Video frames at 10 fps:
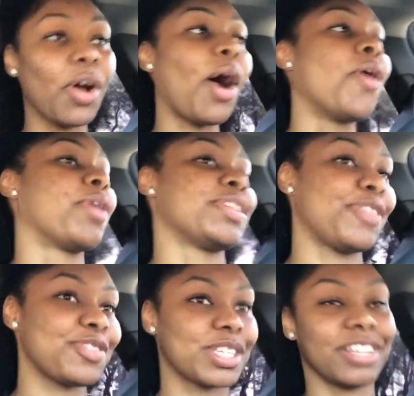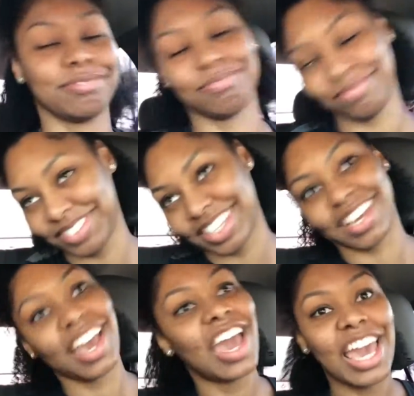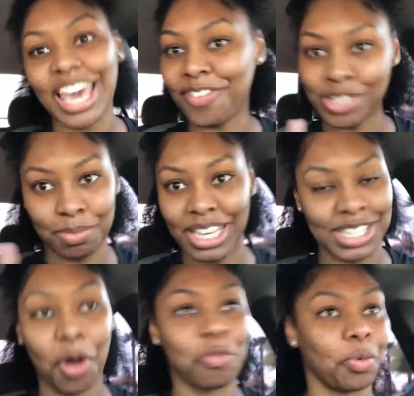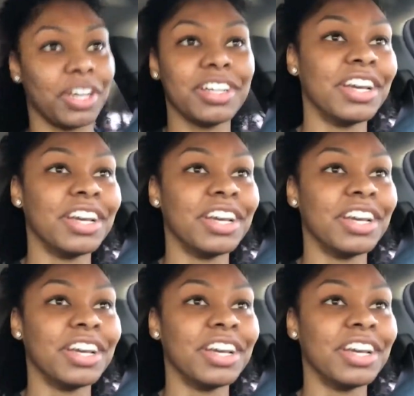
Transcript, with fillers: Oh, if it's if it's me, it's over with.